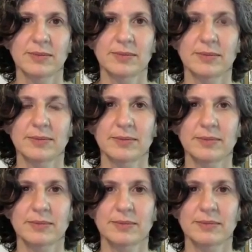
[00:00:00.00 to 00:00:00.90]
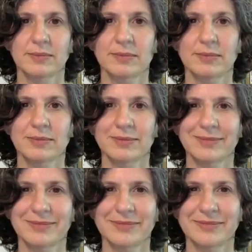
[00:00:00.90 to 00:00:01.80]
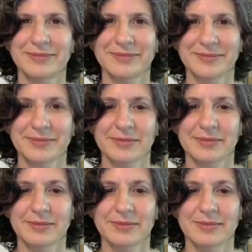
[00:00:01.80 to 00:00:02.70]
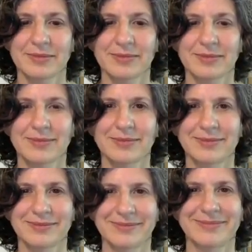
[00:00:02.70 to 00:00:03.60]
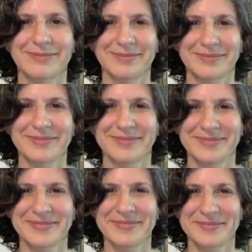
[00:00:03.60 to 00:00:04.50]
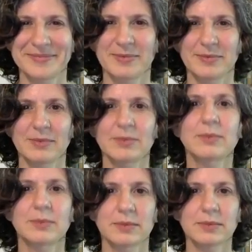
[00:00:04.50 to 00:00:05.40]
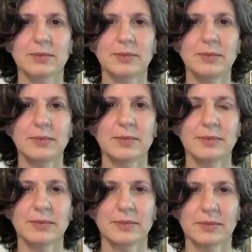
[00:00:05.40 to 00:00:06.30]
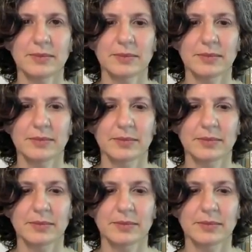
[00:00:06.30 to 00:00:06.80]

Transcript: [no speech]